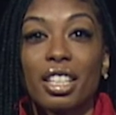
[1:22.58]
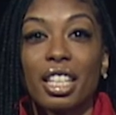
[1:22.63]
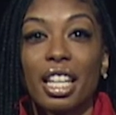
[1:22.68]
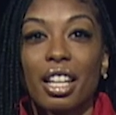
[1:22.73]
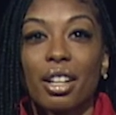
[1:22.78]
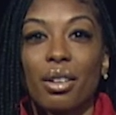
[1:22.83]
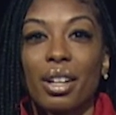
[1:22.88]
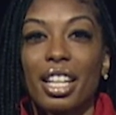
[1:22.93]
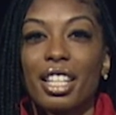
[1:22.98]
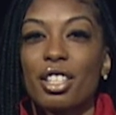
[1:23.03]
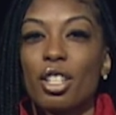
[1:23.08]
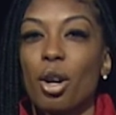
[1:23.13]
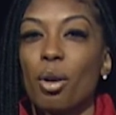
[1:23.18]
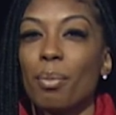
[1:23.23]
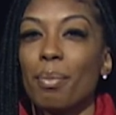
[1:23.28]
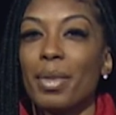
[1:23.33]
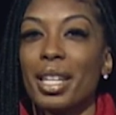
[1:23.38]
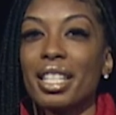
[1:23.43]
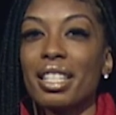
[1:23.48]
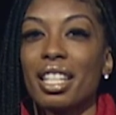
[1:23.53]
channel and don't
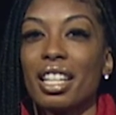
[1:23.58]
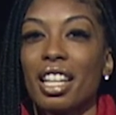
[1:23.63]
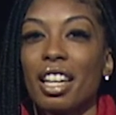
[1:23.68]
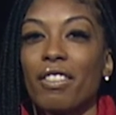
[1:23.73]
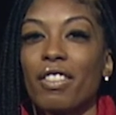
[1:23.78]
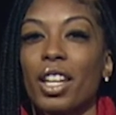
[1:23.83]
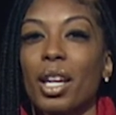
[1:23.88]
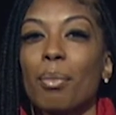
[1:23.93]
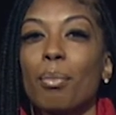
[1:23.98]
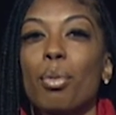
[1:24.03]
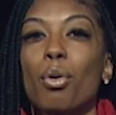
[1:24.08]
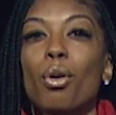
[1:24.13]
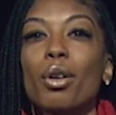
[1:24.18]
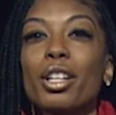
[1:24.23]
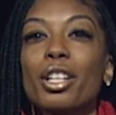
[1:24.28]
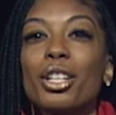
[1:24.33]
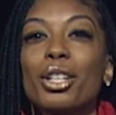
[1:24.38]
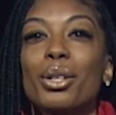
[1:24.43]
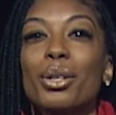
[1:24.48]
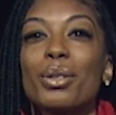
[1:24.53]
miss any of the
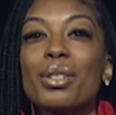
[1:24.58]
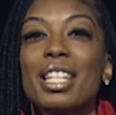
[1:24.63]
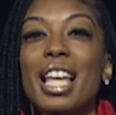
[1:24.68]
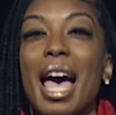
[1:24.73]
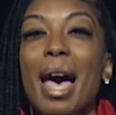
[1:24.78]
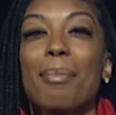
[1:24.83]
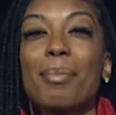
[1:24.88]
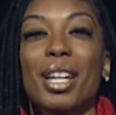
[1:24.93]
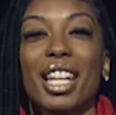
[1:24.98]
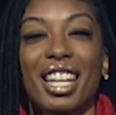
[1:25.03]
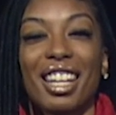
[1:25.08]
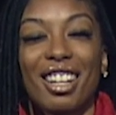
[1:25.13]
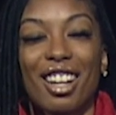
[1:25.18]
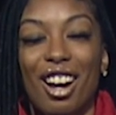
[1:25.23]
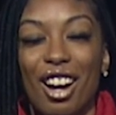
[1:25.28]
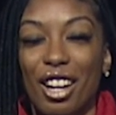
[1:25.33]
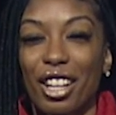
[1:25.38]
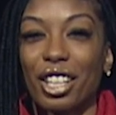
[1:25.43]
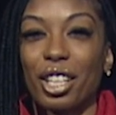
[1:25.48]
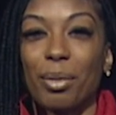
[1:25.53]
important news happening in our